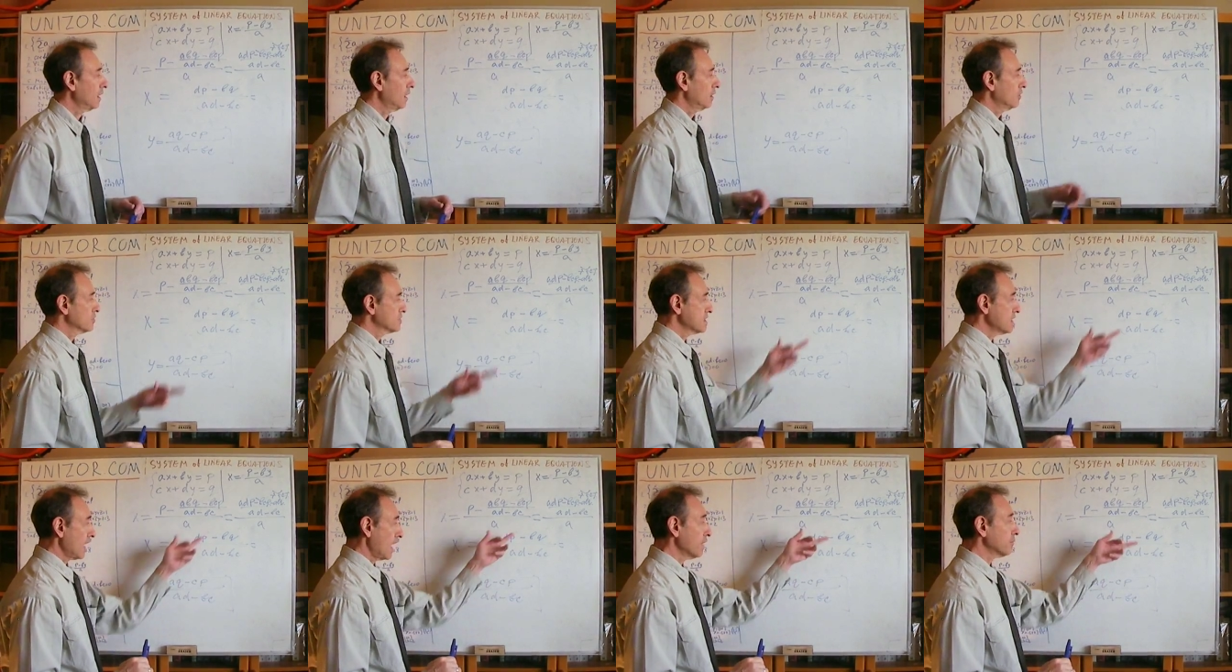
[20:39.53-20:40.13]
You
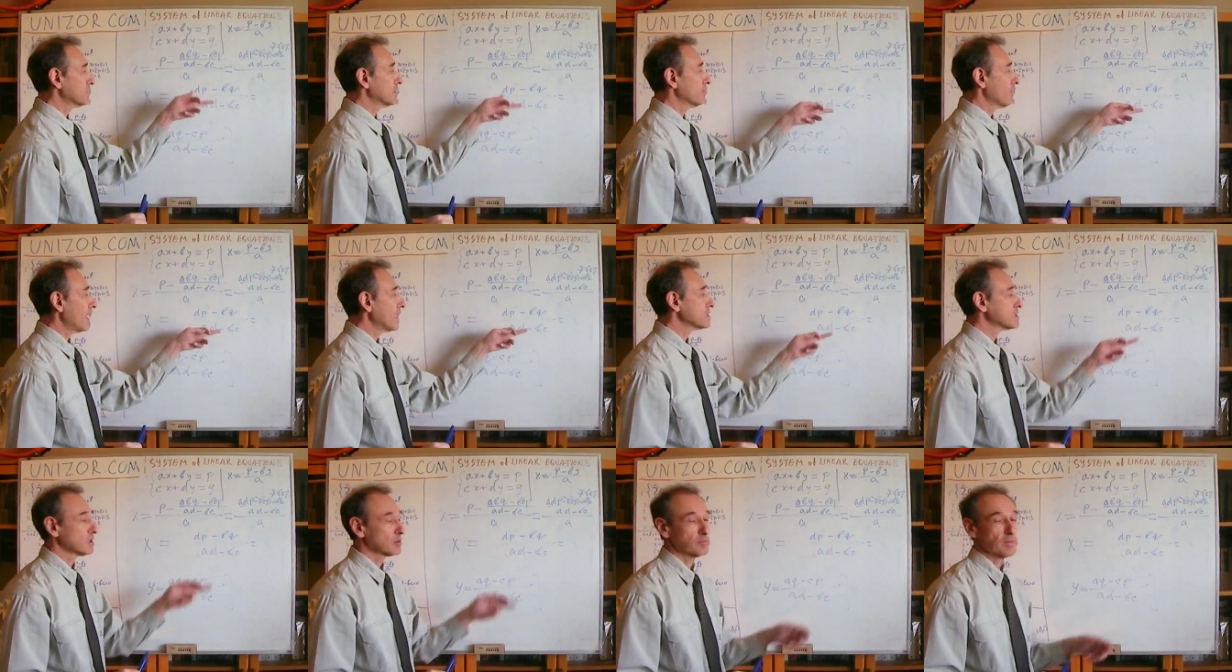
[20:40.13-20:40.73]
see, I'm
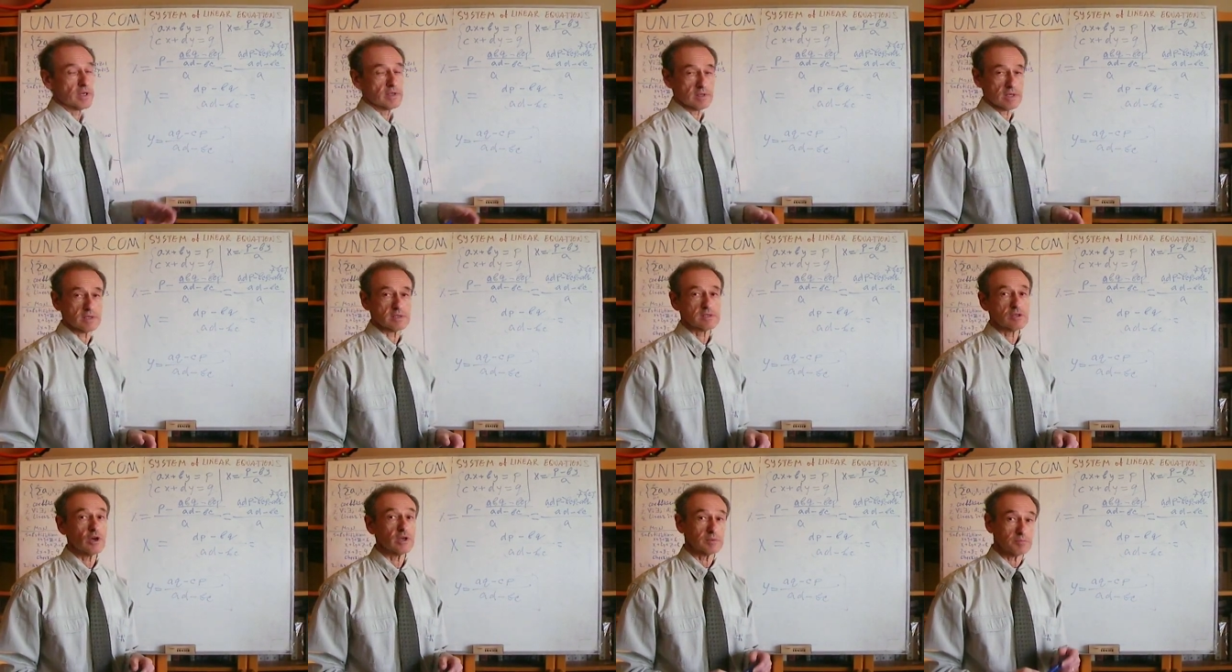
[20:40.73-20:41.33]
dividing by this,
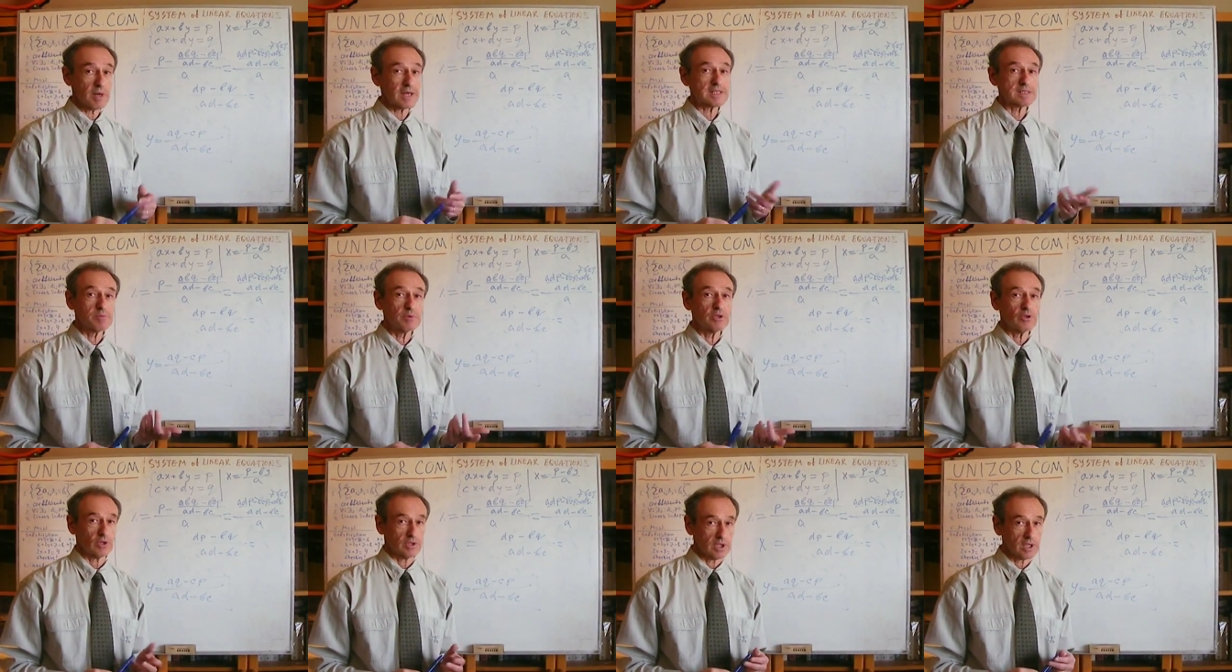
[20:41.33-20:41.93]
so it must be
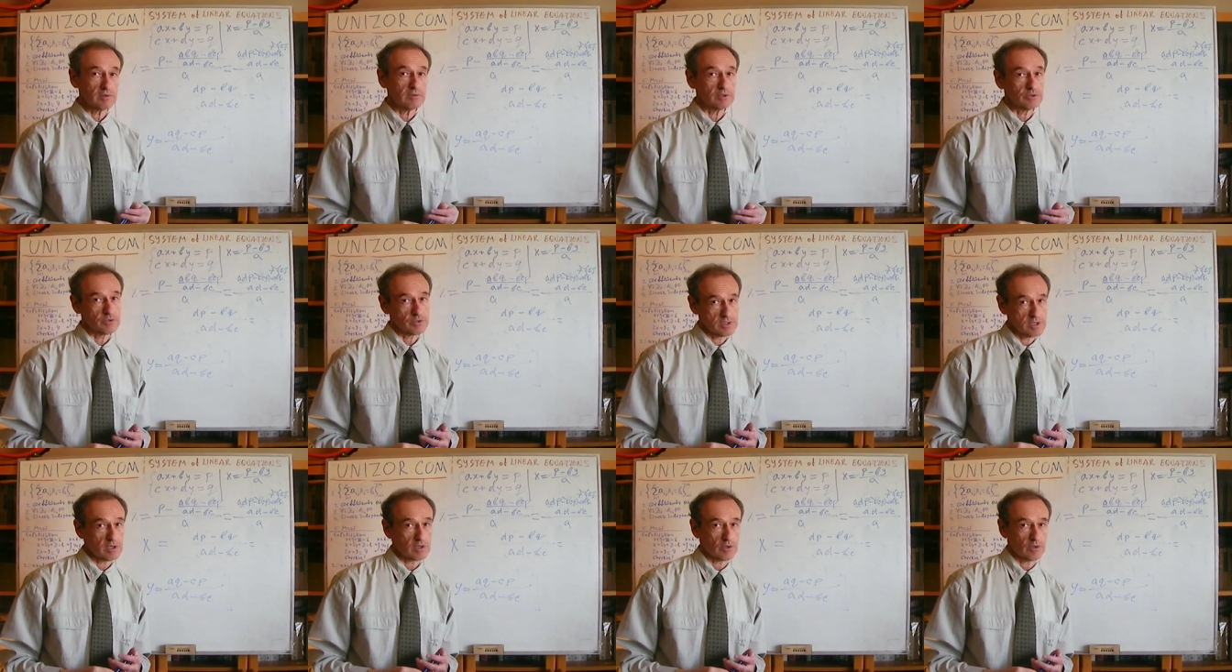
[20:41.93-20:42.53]
not equal to
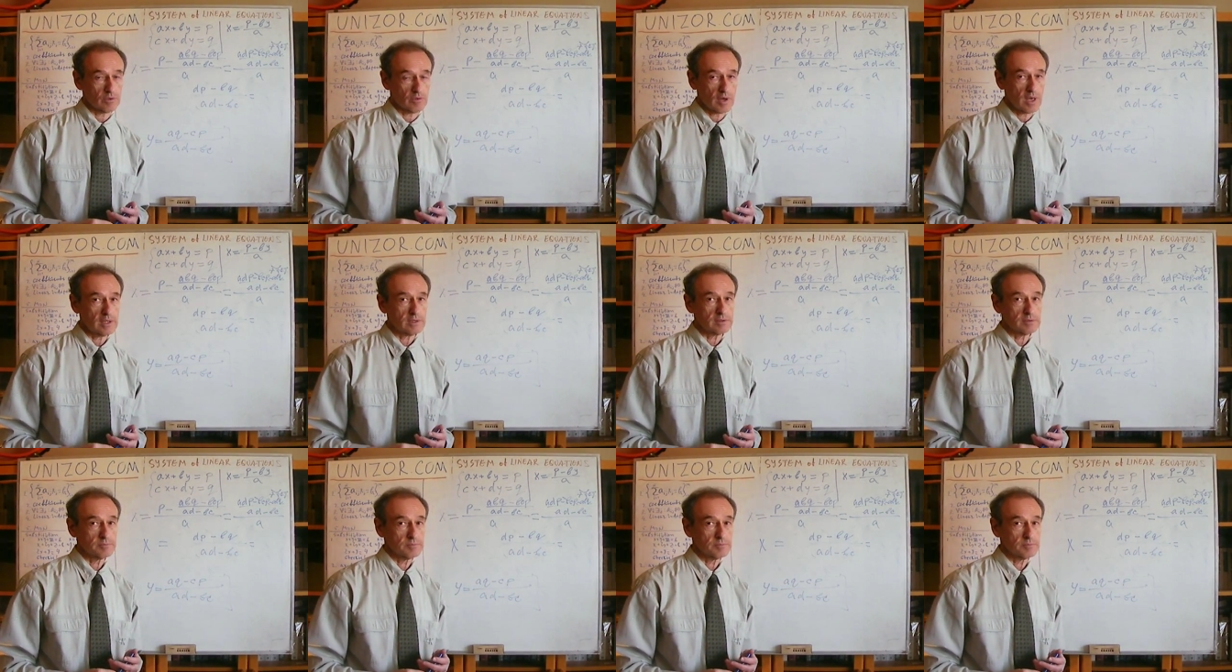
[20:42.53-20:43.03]
zero, right?